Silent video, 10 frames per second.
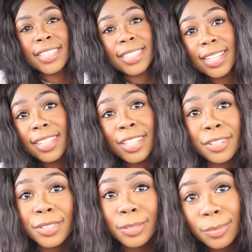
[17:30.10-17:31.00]
she said
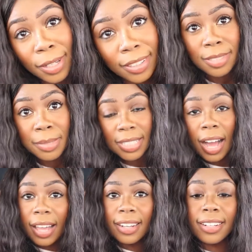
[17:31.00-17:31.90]
there is a work to be
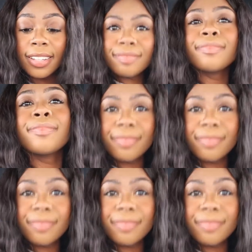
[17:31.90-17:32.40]
done. Ah!